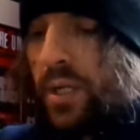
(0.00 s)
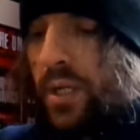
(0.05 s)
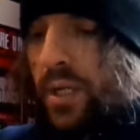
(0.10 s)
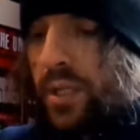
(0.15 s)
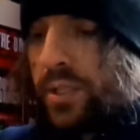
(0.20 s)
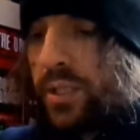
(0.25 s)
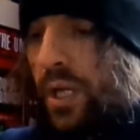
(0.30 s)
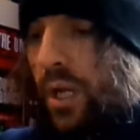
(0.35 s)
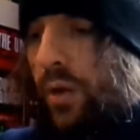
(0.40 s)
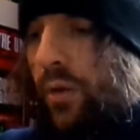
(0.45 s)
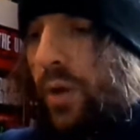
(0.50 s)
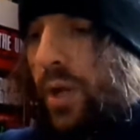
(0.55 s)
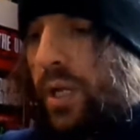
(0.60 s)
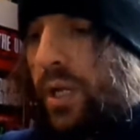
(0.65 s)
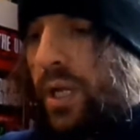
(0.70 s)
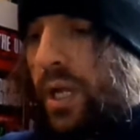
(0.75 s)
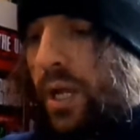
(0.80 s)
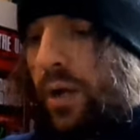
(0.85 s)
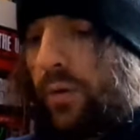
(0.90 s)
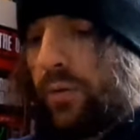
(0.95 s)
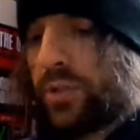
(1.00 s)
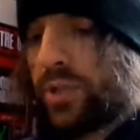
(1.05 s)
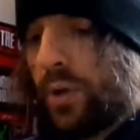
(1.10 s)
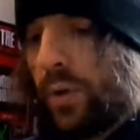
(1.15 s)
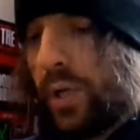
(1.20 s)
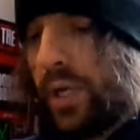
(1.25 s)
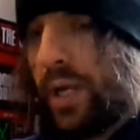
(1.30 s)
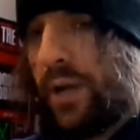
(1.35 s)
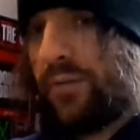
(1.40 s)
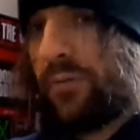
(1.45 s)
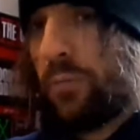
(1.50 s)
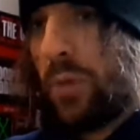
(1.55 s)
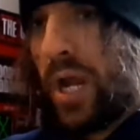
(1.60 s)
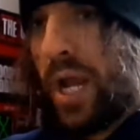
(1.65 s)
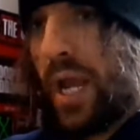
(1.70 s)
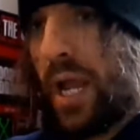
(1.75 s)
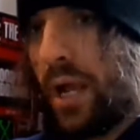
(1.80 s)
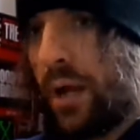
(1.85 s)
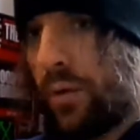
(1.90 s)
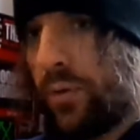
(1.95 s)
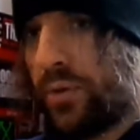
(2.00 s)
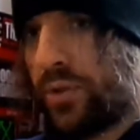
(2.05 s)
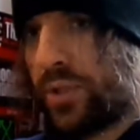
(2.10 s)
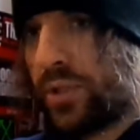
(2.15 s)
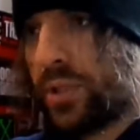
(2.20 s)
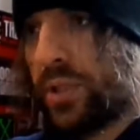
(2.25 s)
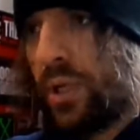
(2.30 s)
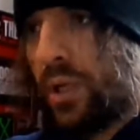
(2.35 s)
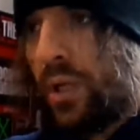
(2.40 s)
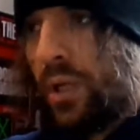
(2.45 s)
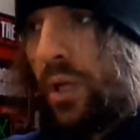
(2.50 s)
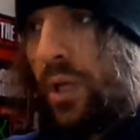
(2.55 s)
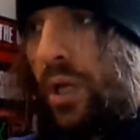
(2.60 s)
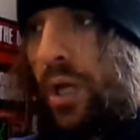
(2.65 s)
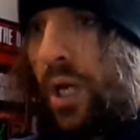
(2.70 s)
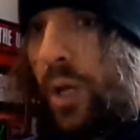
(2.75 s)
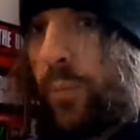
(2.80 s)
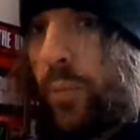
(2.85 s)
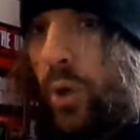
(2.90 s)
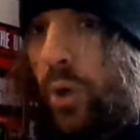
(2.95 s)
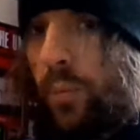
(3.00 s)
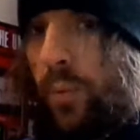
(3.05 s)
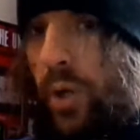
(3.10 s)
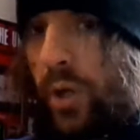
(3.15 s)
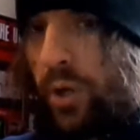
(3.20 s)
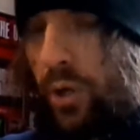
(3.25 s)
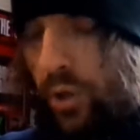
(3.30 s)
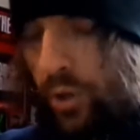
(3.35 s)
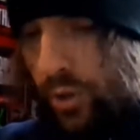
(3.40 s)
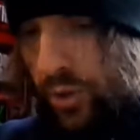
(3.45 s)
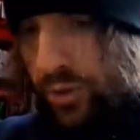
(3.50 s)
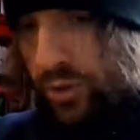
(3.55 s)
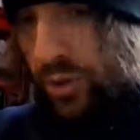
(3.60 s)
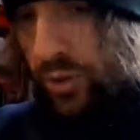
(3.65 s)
So anyhow, so I left my house. I put on my hood,